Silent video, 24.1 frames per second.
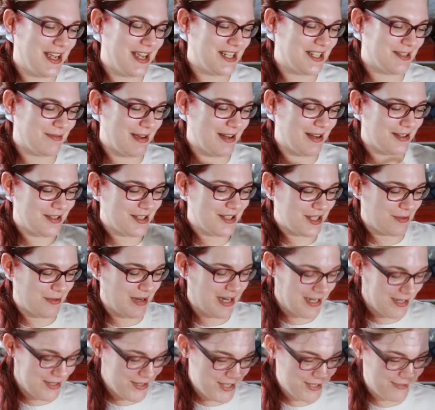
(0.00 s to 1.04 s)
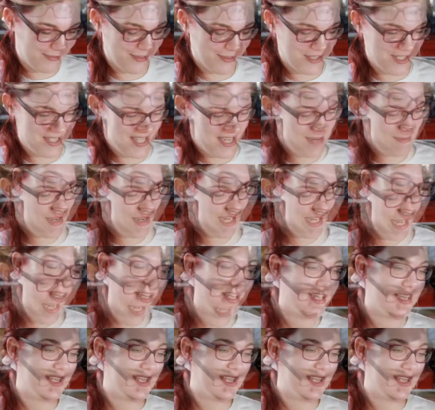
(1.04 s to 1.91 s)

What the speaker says: sweater squares for seaming.